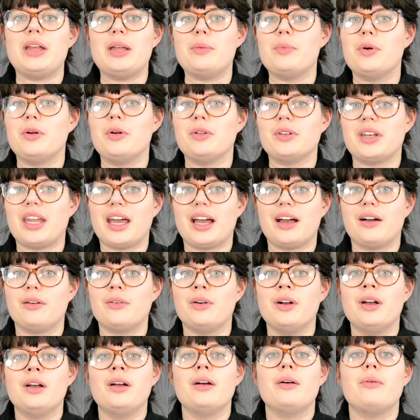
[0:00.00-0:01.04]
people now
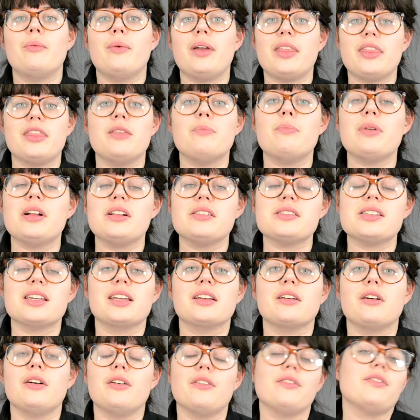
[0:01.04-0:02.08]
with the
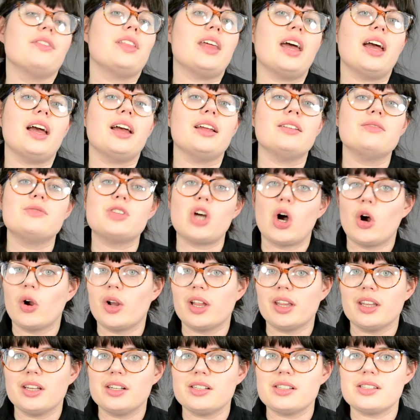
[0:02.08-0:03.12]
building of their
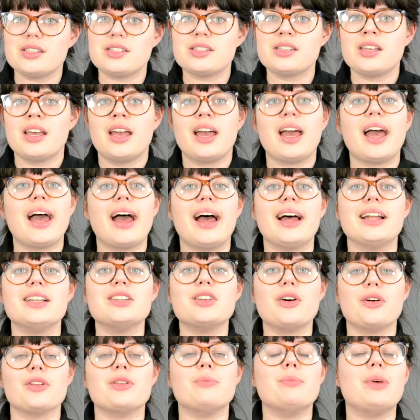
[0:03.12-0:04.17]
toilets and
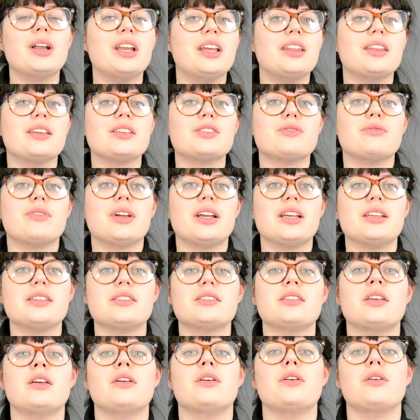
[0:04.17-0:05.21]
all the money that's
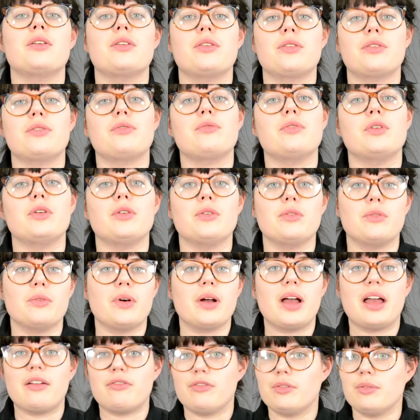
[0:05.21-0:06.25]
raised through
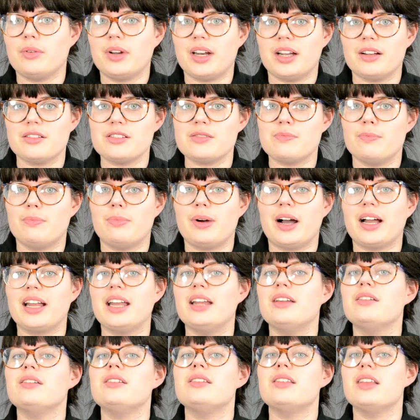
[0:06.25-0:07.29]
everyone else
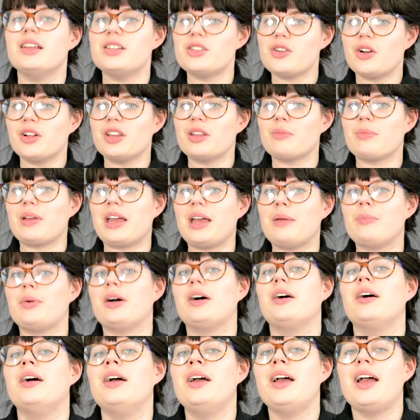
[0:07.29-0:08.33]
buying their toilet paper